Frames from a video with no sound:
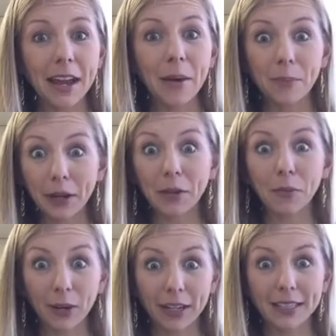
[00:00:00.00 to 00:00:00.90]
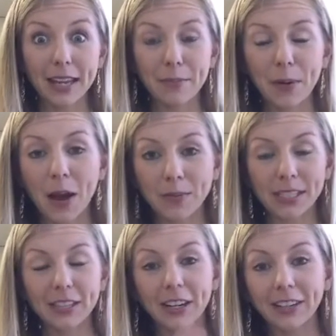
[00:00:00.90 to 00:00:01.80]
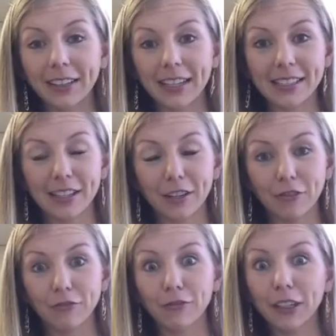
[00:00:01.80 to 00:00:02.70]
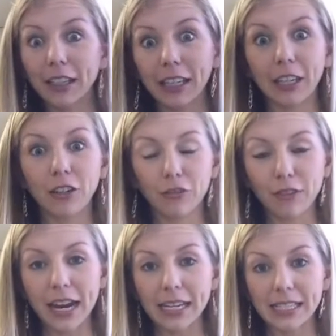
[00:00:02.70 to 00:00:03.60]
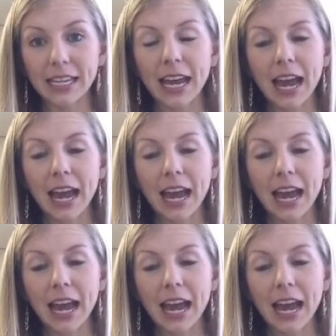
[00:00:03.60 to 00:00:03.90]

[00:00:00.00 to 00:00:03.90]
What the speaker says: but it works. I promise. Garlic is a really great